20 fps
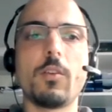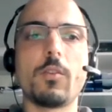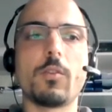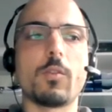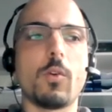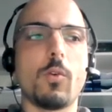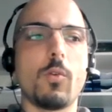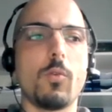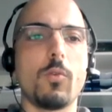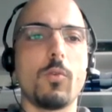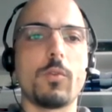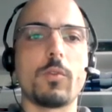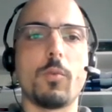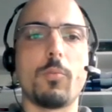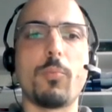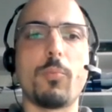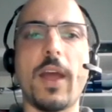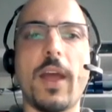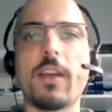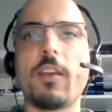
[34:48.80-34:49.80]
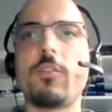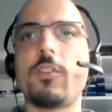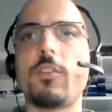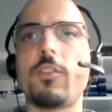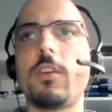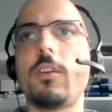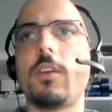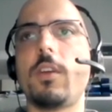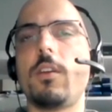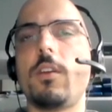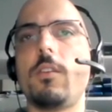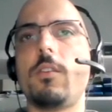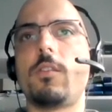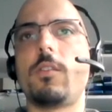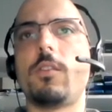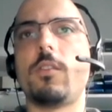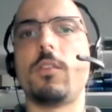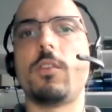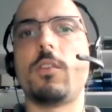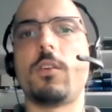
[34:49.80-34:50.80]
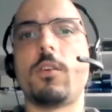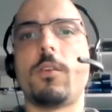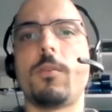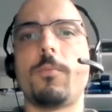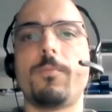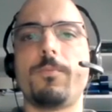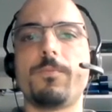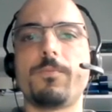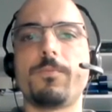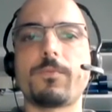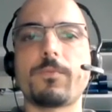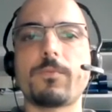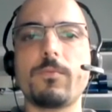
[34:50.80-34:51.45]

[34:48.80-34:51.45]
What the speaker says: So packaging is the